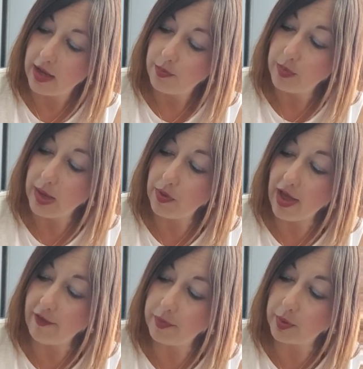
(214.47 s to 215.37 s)
People
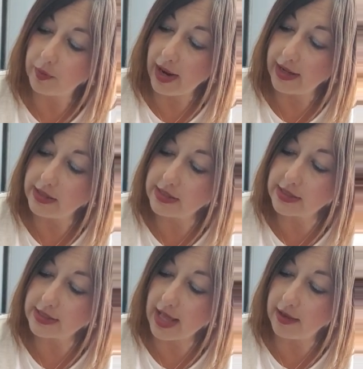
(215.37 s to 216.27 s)
have parades to
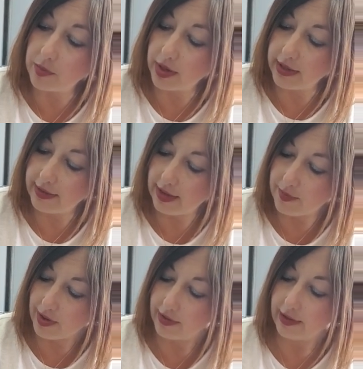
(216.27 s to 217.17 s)
celebrate the
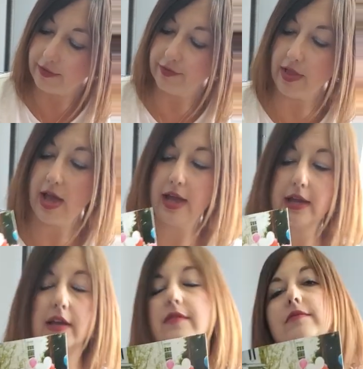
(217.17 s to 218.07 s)
American
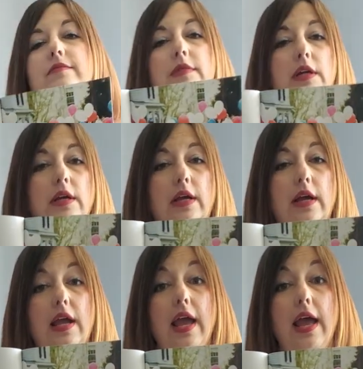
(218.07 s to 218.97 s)
flag.
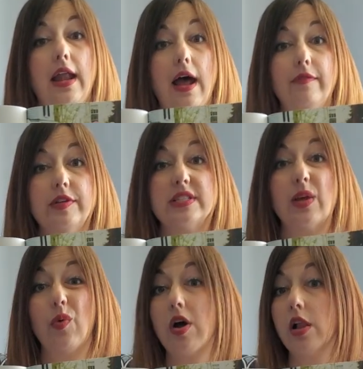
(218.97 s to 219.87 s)
And obviously,
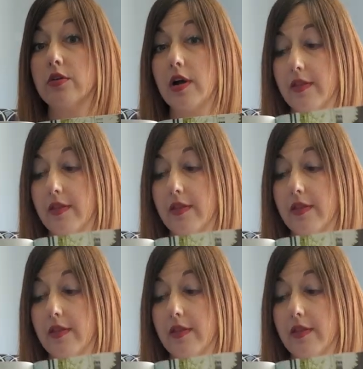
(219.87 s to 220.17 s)
what color are